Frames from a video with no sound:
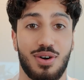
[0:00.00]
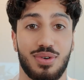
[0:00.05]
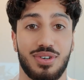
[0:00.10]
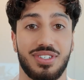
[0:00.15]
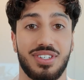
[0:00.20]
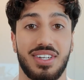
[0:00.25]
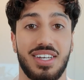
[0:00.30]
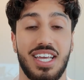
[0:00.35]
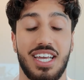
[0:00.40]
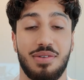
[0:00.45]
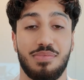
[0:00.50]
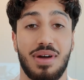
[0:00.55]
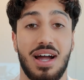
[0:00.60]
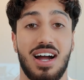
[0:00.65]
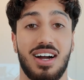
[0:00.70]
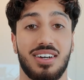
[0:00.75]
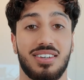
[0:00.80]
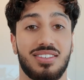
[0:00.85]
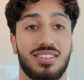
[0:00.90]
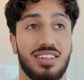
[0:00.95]
hours a day
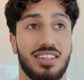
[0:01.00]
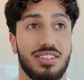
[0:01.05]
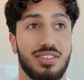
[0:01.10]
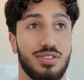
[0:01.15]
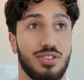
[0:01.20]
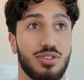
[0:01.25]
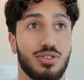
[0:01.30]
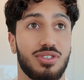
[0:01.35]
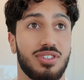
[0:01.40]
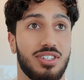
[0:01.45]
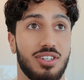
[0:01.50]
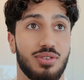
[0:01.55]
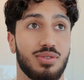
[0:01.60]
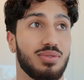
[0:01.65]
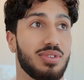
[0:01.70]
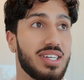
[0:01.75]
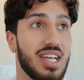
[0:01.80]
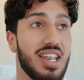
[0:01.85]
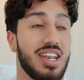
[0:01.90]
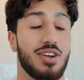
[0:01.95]
max, and you're
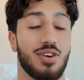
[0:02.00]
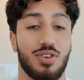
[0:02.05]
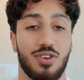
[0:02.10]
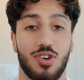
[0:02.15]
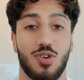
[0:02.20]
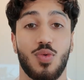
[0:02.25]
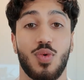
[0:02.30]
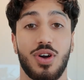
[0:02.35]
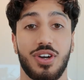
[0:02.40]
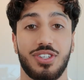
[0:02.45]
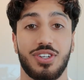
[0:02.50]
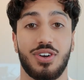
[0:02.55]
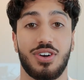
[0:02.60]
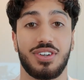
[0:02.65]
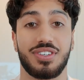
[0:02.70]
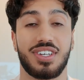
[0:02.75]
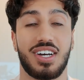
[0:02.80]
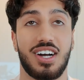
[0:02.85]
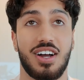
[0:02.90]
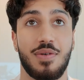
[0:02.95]
still getting all your work done
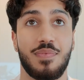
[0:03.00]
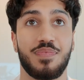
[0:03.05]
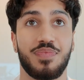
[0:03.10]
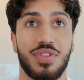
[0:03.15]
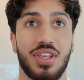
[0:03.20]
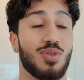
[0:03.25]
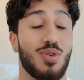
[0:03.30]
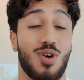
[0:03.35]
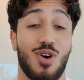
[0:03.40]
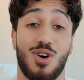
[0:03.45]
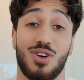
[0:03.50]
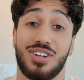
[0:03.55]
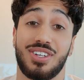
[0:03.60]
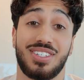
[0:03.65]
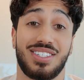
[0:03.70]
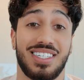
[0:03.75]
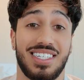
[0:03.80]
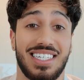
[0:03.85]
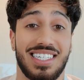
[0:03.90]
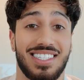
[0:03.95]
on time. So
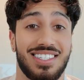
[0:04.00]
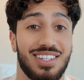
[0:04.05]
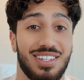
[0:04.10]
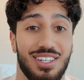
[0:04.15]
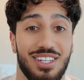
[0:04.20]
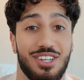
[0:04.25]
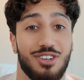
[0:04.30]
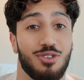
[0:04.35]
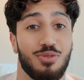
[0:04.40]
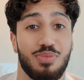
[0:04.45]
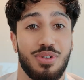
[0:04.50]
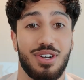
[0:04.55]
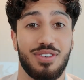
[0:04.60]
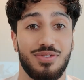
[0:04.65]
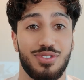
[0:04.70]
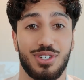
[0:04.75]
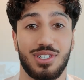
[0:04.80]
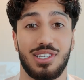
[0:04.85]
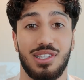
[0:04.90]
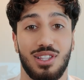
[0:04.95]
honestly, it's a little bit
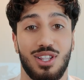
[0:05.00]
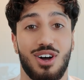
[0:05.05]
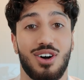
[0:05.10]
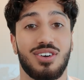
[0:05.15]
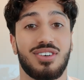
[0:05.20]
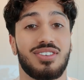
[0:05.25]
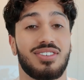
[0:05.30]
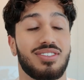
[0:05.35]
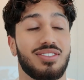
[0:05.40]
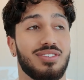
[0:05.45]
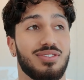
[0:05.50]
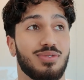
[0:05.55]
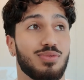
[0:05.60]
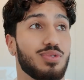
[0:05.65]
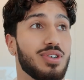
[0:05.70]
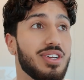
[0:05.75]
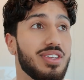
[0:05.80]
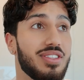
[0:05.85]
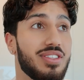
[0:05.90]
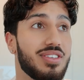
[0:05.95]
of just luck
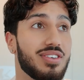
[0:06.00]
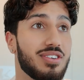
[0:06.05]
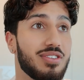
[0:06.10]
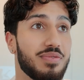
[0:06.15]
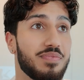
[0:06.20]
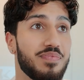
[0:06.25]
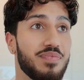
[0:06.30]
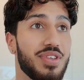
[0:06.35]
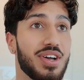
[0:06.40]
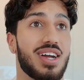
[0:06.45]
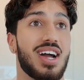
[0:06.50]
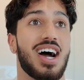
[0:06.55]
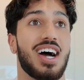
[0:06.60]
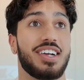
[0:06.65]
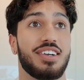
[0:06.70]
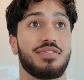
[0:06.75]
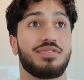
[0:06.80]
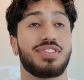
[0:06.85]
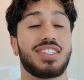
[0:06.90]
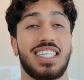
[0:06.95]
with the
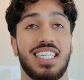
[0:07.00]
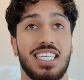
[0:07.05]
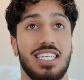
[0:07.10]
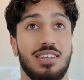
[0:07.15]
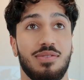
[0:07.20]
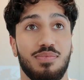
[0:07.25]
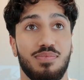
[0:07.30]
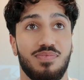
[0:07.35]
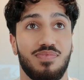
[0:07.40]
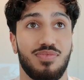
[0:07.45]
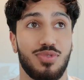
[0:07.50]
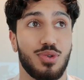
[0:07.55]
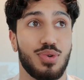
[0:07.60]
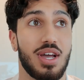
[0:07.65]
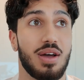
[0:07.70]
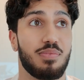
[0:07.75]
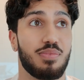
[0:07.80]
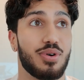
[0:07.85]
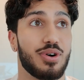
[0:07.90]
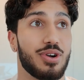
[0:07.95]
kind of team you
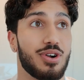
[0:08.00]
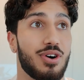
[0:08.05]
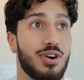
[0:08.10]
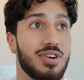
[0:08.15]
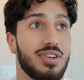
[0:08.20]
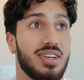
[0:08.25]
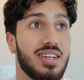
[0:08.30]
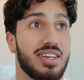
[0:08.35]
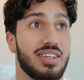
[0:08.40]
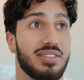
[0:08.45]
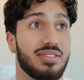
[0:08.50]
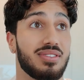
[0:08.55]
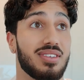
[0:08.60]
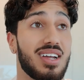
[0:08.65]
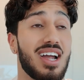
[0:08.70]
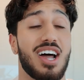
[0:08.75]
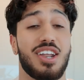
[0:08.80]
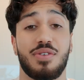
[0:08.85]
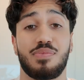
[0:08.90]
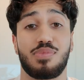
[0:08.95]
get put on and
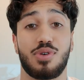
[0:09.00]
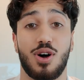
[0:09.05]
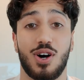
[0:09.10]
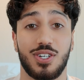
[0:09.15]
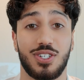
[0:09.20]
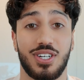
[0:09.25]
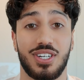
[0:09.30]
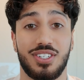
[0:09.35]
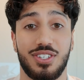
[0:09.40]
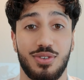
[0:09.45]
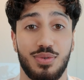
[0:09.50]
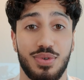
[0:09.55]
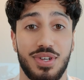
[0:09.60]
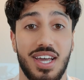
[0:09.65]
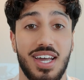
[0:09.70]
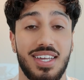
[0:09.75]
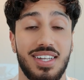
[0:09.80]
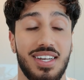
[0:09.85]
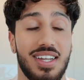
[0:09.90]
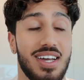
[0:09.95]
the kind of projects you
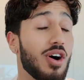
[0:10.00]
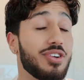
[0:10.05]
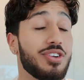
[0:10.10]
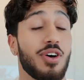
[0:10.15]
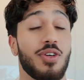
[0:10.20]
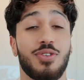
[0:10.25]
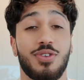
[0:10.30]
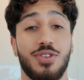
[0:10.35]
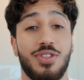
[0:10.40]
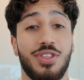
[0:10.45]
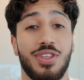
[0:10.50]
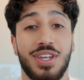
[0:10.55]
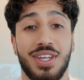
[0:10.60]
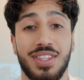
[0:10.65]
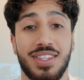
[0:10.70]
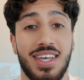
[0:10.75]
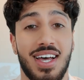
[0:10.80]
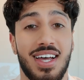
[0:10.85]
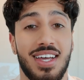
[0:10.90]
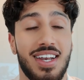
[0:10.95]
get. Another
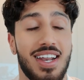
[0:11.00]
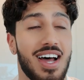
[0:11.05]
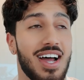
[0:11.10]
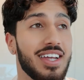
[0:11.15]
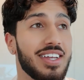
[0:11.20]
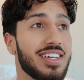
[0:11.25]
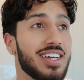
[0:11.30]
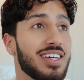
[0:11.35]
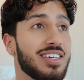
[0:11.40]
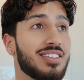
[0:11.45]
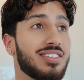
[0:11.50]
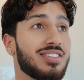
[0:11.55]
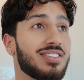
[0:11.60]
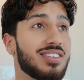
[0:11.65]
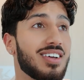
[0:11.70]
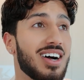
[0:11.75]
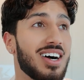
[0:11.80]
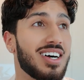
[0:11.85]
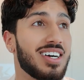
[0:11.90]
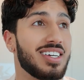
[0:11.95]
thing that I
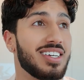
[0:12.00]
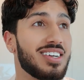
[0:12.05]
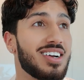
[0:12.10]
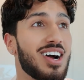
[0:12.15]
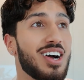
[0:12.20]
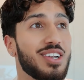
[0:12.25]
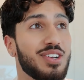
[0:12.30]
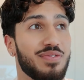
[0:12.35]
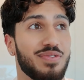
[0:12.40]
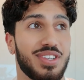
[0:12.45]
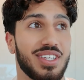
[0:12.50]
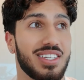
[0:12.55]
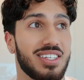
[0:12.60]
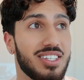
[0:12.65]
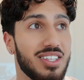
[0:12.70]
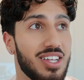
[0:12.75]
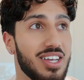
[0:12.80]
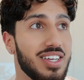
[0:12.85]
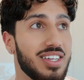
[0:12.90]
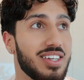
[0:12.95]
guess I kind of
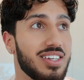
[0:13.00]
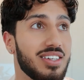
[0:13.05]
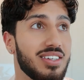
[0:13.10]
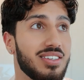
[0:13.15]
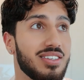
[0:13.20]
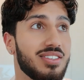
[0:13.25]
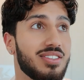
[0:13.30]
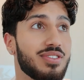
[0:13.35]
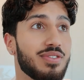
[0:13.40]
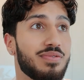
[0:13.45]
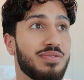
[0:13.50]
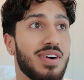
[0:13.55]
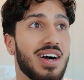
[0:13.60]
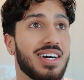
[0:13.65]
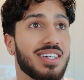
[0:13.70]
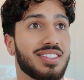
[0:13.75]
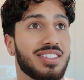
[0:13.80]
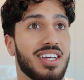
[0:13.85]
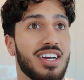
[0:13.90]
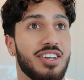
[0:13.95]
dislike is the
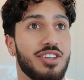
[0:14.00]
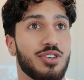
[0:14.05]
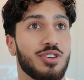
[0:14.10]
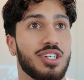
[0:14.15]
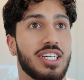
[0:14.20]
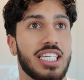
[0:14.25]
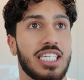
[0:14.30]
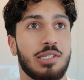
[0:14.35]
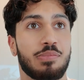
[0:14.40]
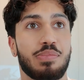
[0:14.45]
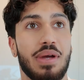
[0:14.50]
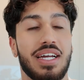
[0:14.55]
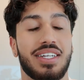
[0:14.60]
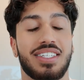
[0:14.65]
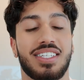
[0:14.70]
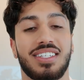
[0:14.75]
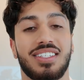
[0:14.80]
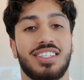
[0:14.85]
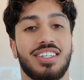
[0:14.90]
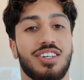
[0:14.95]
fact that you're
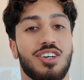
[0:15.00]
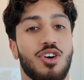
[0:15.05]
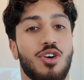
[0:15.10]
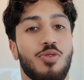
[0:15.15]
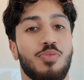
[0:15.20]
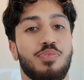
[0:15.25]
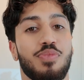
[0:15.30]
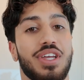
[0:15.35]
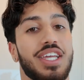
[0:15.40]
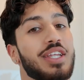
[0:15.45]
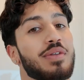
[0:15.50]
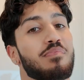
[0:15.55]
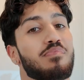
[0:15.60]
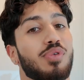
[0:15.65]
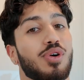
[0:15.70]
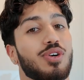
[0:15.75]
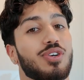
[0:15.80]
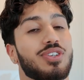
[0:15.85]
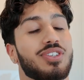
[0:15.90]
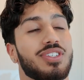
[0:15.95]
expected to come in
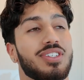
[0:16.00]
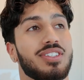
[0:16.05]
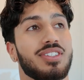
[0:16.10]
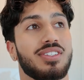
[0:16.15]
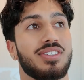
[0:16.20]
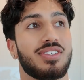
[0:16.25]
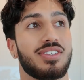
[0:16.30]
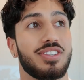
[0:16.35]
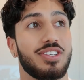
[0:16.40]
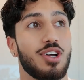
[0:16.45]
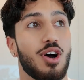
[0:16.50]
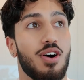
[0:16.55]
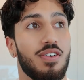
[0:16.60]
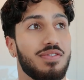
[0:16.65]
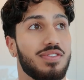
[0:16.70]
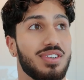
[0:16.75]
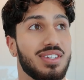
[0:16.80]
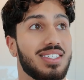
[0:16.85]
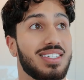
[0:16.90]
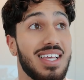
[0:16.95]
person to the
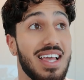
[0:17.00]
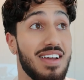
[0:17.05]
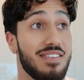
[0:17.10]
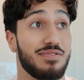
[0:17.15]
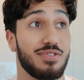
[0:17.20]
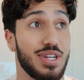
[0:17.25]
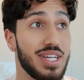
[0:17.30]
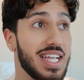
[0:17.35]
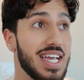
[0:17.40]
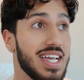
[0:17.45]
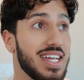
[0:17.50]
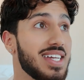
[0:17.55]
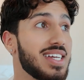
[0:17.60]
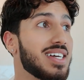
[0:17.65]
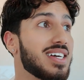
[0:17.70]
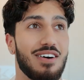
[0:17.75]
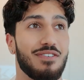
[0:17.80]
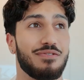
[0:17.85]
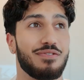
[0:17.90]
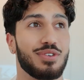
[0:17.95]
office every
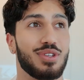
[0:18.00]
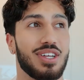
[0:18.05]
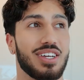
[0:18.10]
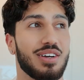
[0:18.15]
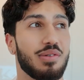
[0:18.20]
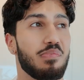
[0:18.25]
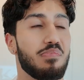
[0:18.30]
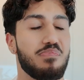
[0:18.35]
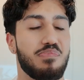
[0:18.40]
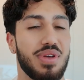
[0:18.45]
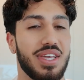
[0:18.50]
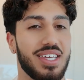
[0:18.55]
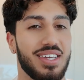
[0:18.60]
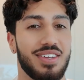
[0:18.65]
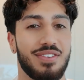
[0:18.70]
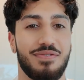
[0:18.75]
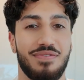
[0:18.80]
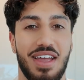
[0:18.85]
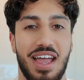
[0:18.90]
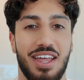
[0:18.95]
day. I feel like a
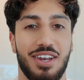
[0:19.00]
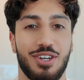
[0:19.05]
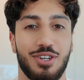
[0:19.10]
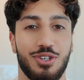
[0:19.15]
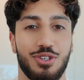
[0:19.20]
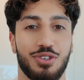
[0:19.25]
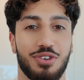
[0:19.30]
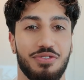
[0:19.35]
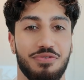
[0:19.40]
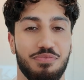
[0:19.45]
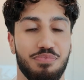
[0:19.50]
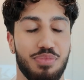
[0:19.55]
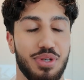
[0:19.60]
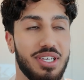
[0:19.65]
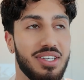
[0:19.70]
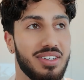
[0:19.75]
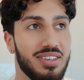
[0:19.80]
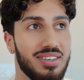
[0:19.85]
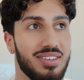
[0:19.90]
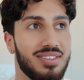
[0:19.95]
big advantage of
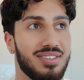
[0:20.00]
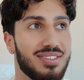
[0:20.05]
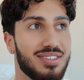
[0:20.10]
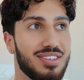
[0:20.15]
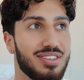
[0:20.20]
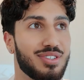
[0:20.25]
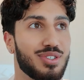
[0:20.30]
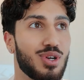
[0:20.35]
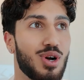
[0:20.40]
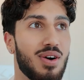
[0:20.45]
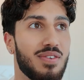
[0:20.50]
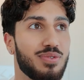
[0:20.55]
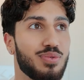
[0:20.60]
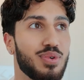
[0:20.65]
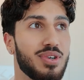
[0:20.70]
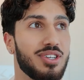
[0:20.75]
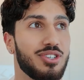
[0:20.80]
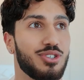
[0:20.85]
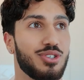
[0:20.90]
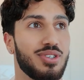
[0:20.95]
being a
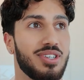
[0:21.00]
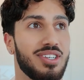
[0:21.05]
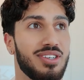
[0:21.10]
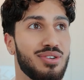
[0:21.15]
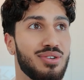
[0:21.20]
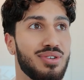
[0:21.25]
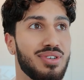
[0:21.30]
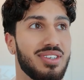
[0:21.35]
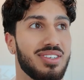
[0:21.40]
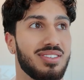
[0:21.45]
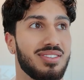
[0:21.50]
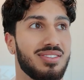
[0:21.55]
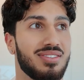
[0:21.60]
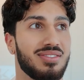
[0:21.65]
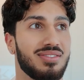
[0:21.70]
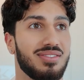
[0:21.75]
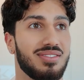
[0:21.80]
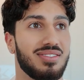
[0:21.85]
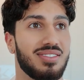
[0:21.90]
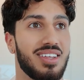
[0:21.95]
software engineer
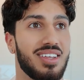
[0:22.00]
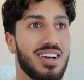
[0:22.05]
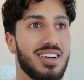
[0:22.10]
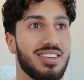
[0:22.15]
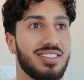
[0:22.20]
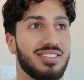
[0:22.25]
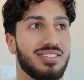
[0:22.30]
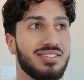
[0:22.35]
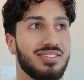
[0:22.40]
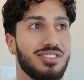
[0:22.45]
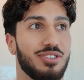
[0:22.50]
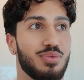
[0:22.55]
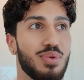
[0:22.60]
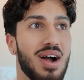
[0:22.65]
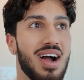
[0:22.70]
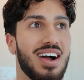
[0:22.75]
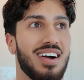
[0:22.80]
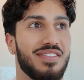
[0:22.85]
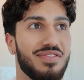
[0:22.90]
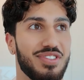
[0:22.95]
is that you
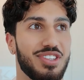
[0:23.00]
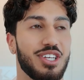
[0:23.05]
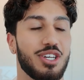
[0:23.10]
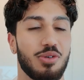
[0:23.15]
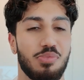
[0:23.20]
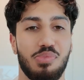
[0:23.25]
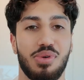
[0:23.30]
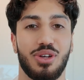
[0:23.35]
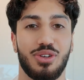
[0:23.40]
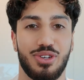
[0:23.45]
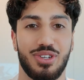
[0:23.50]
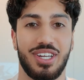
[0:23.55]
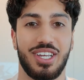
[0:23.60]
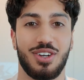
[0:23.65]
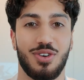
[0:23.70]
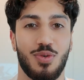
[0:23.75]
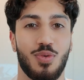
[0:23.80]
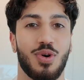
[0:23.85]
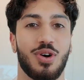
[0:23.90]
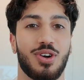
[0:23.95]
have the
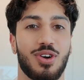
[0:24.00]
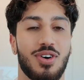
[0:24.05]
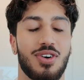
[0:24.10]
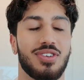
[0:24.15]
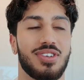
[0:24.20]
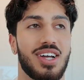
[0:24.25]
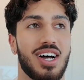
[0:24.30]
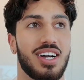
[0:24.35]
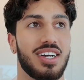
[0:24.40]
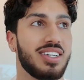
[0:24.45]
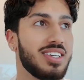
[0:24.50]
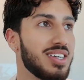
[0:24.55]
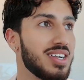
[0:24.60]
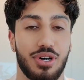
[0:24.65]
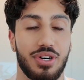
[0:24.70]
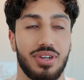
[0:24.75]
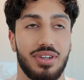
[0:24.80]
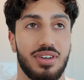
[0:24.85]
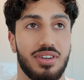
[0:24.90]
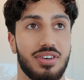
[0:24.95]
ability to work online.
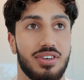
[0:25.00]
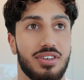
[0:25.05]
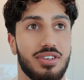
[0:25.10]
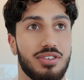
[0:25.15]
But